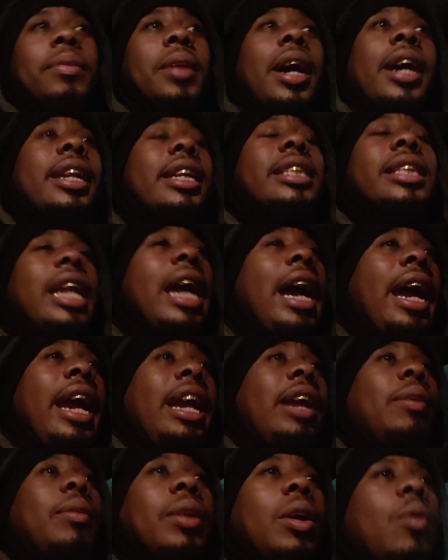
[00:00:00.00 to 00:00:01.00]
honestly, I
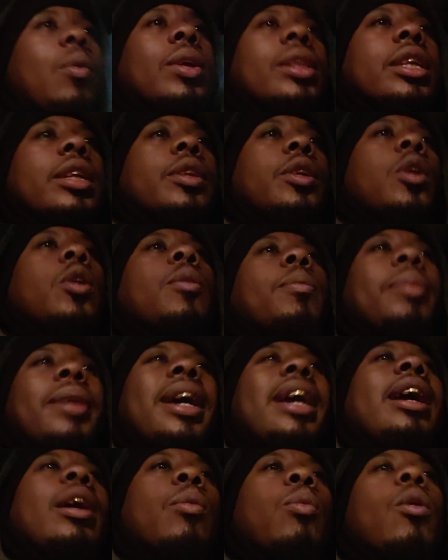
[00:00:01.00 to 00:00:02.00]
didn't even know what to do,
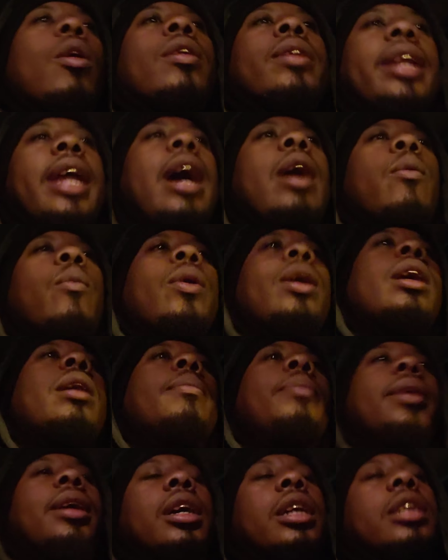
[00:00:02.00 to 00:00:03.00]
but it worked out well
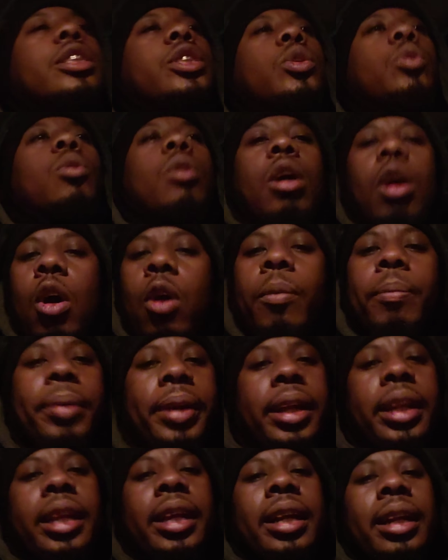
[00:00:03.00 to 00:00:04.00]
because you were
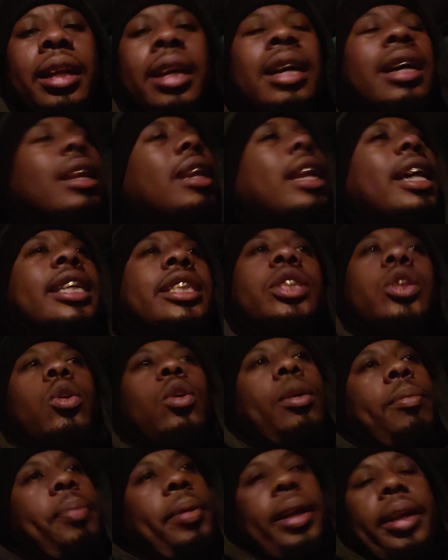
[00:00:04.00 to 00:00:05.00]
obedient. Let's
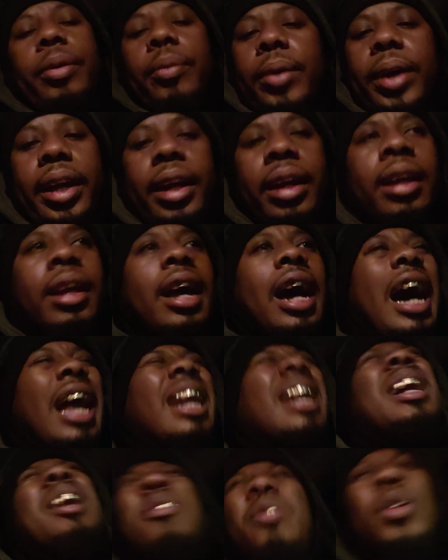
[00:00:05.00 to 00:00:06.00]
show up anyway. I
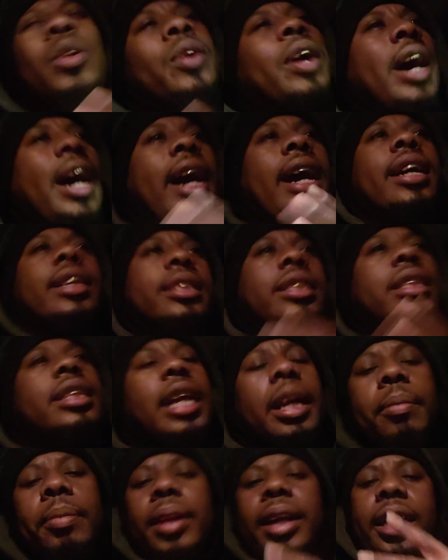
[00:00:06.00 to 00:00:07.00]
love you guys.
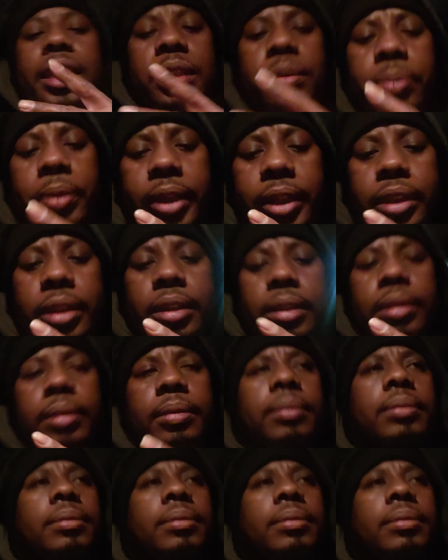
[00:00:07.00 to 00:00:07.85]
Stay blessed. Peace.